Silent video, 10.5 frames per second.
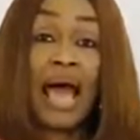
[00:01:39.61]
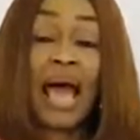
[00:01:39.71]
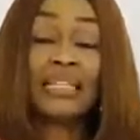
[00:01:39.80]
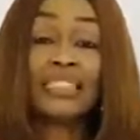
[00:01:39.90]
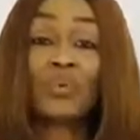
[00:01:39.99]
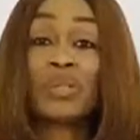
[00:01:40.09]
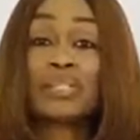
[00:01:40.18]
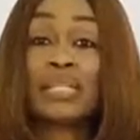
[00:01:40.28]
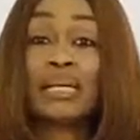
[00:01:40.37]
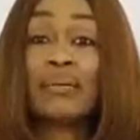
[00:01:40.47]
And she
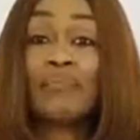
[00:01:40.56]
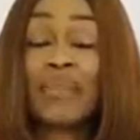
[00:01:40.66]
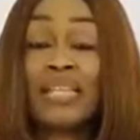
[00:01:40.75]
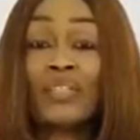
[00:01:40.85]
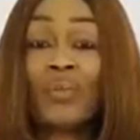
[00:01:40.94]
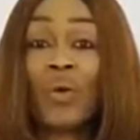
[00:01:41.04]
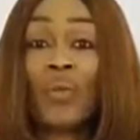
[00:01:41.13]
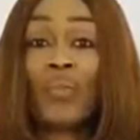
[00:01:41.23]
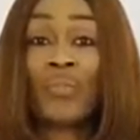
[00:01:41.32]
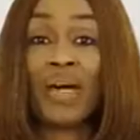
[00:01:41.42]
was a
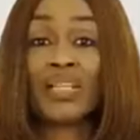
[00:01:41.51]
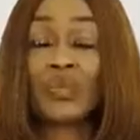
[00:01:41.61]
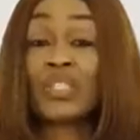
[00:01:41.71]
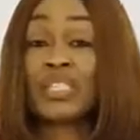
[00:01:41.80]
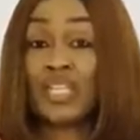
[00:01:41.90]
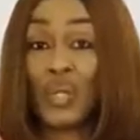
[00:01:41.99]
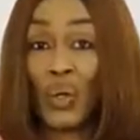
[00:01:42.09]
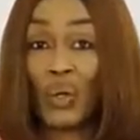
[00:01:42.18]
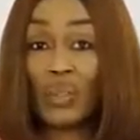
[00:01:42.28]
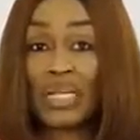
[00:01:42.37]
mentor that was
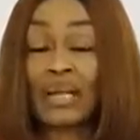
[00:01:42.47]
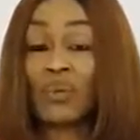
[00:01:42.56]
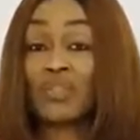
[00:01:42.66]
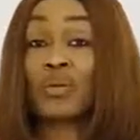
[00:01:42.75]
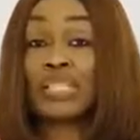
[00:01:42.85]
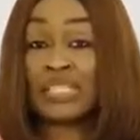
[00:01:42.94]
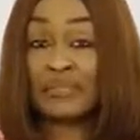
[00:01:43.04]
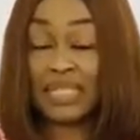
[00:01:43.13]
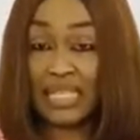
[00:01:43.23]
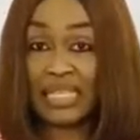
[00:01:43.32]
secured and was not
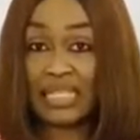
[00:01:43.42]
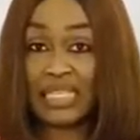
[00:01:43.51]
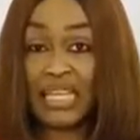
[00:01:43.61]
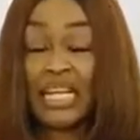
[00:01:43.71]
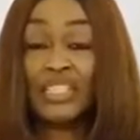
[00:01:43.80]
intimidated.